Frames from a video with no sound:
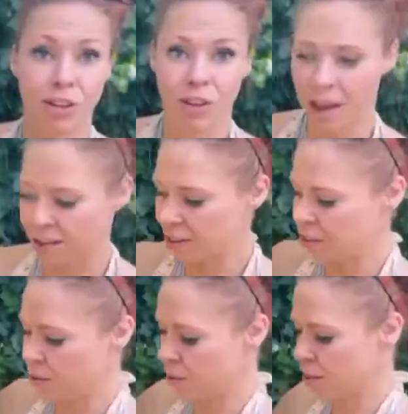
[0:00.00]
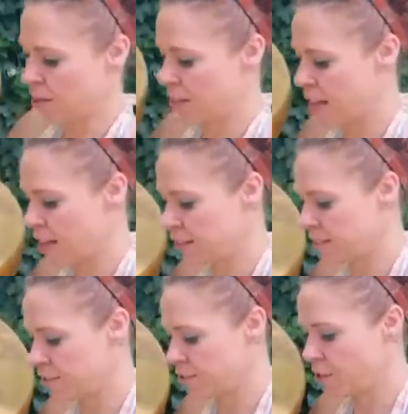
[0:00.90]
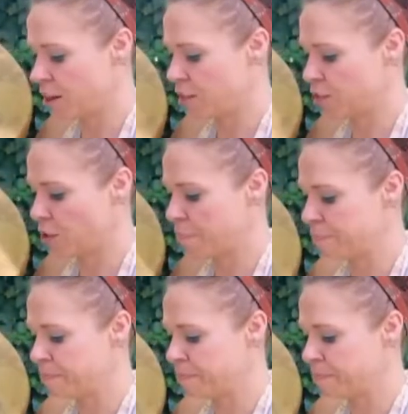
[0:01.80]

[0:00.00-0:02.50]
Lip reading: how to do the front of the drum.